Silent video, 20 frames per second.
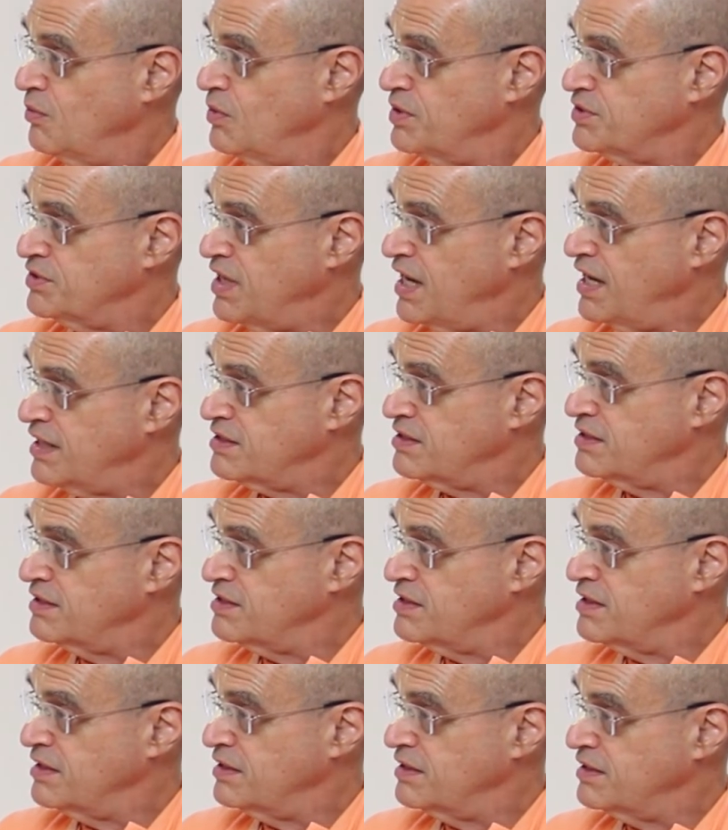was
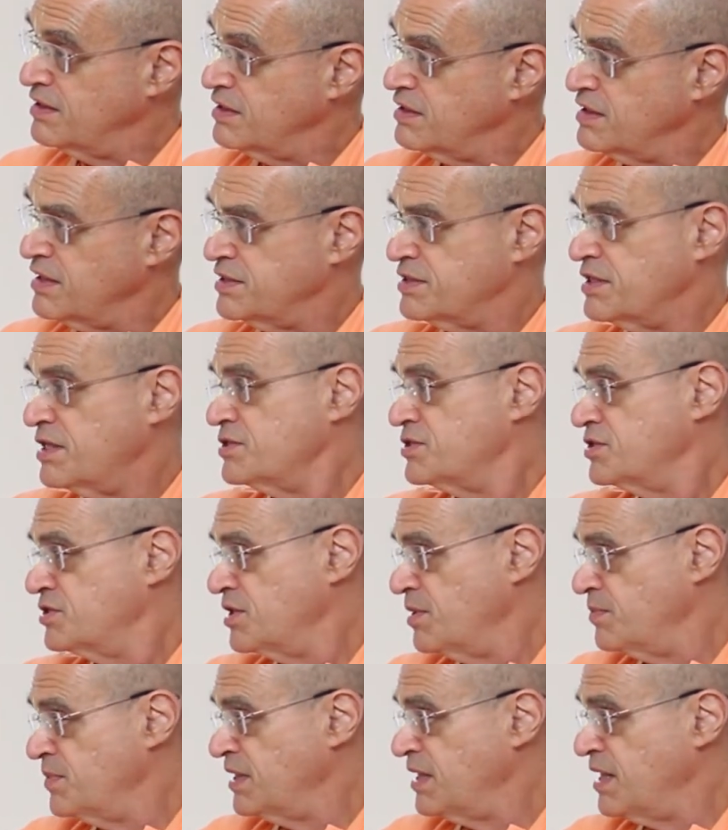actually, let's say,
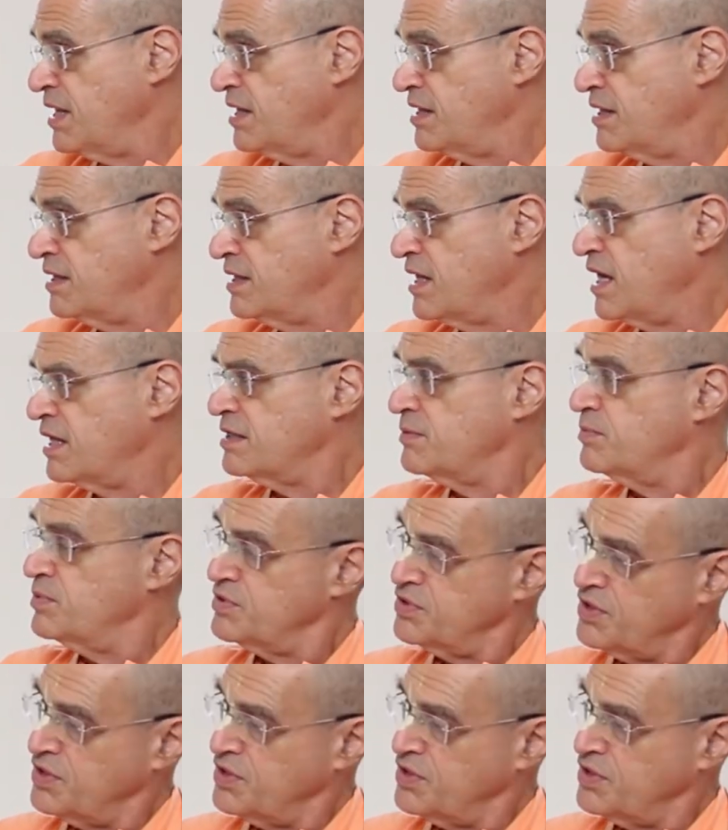stimulating, not